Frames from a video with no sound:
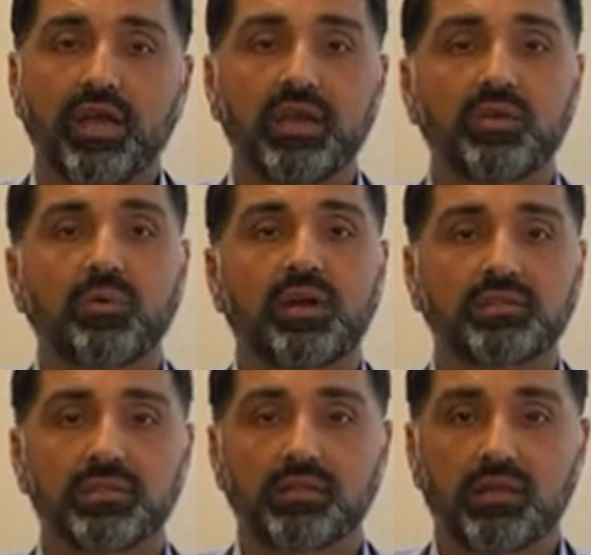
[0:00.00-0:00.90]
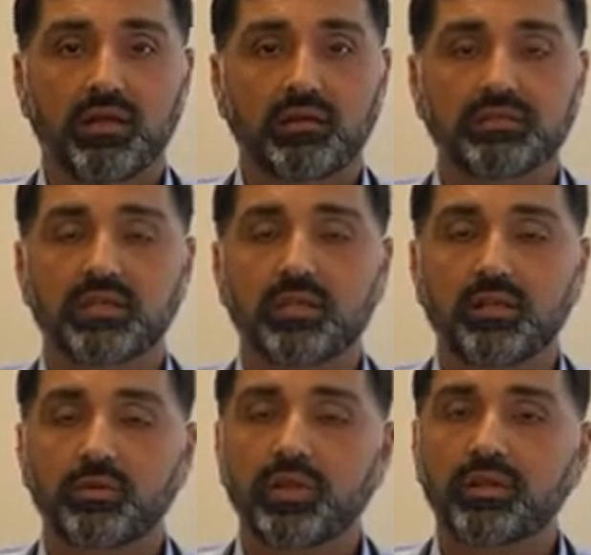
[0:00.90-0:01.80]
anywhere else in the lungs,
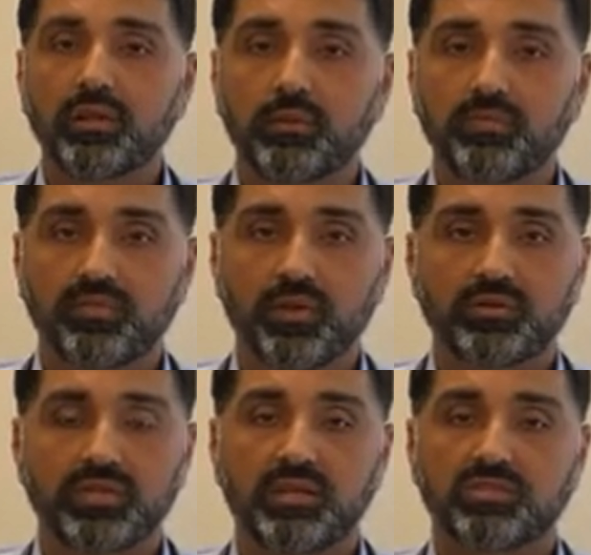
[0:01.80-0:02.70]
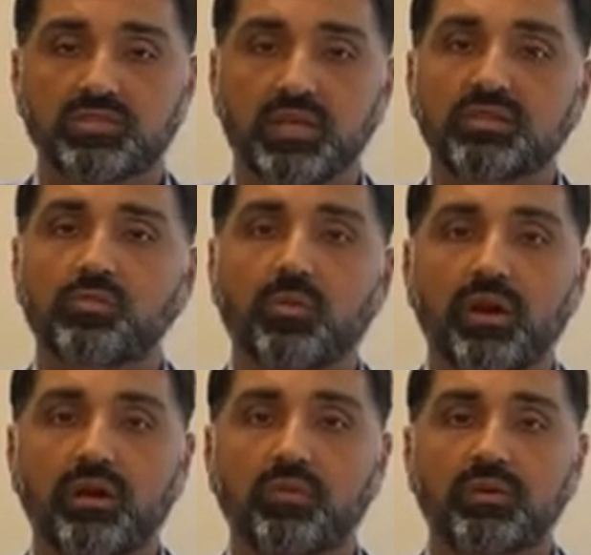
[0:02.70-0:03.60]
including the lymph nodes. It is just
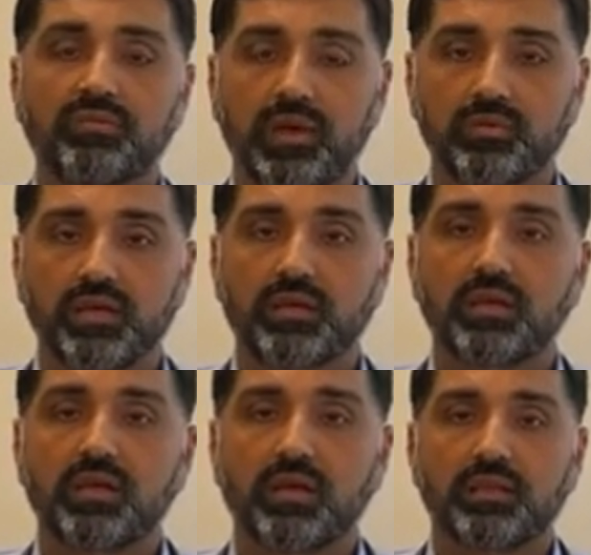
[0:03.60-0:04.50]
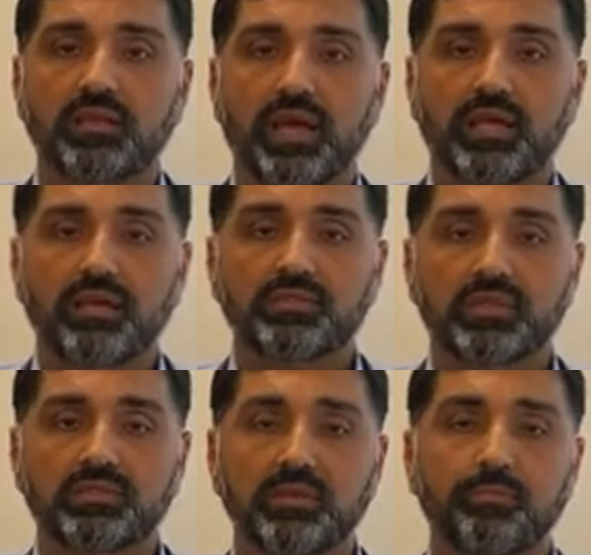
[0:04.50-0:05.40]
where we found it. That gives
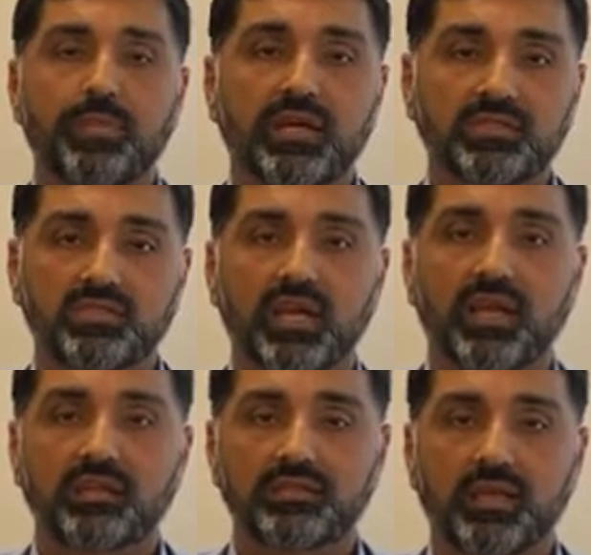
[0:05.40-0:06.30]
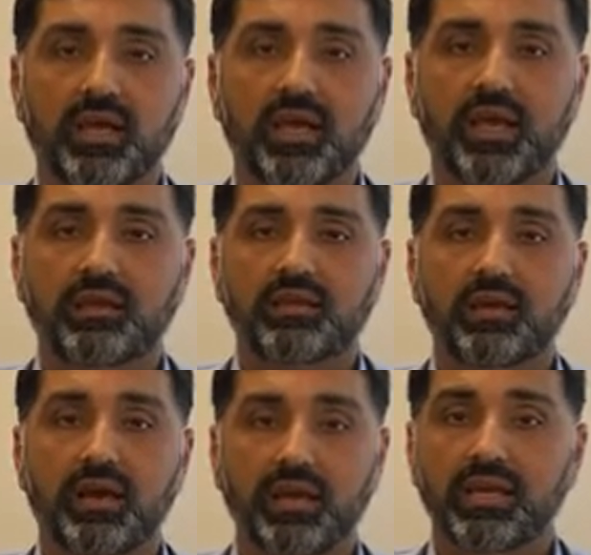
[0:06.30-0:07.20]
us the best chance at
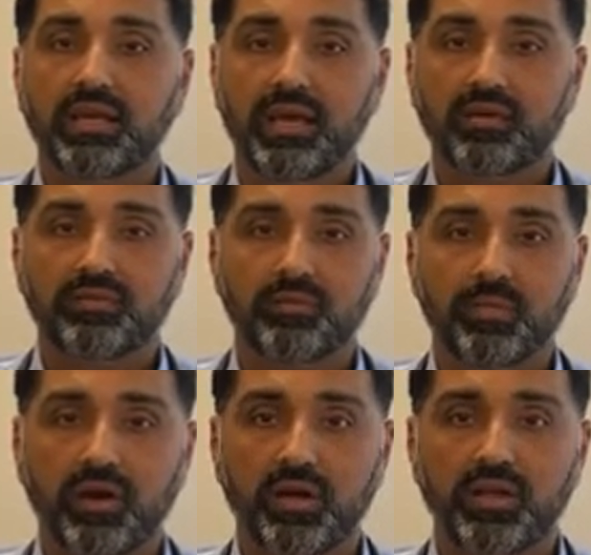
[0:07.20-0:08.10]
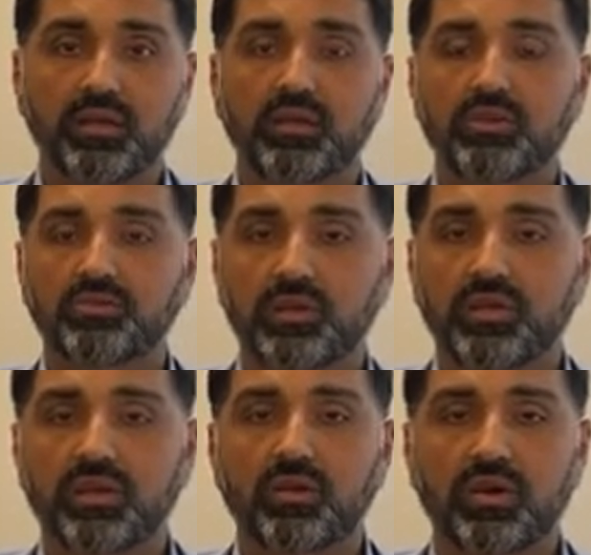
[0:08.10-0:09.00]
cutting it out of the body so it
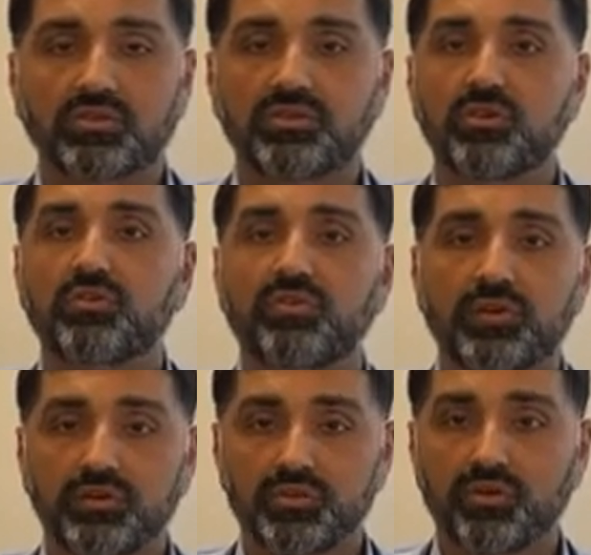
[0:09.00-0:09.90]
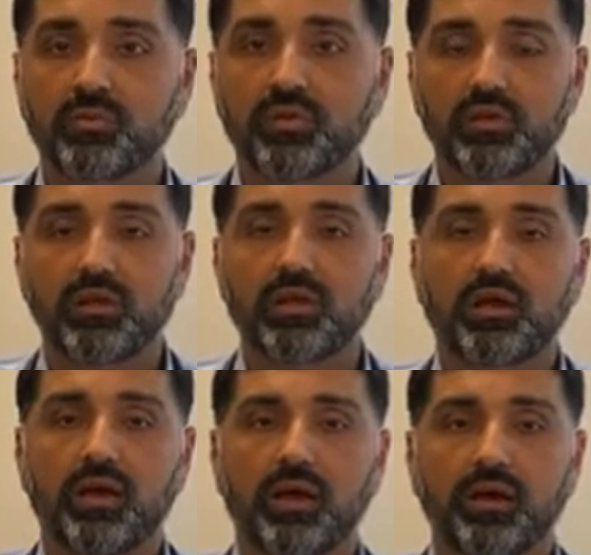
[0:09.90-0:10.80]
can cause no further trouble.
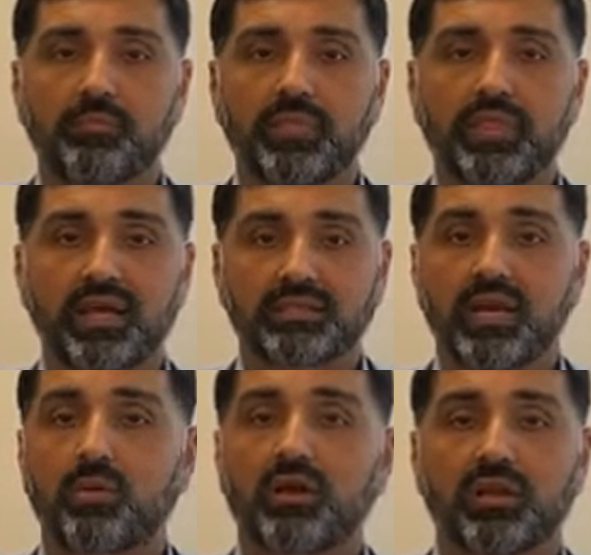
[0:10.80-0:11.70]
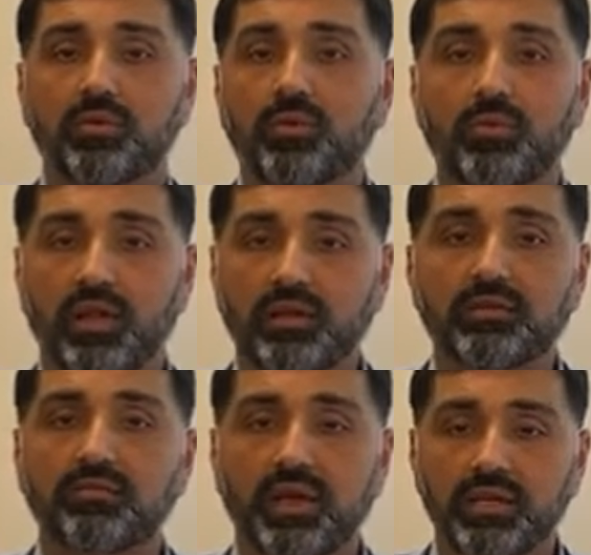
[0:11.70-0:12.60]
That's how early we would like to
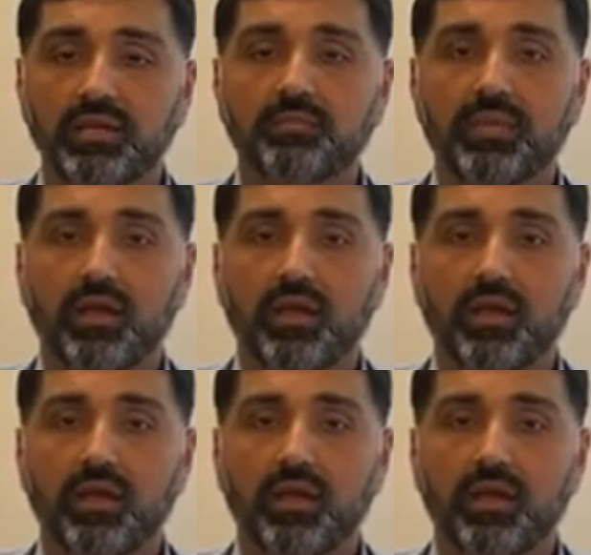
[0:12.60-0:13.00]
find it.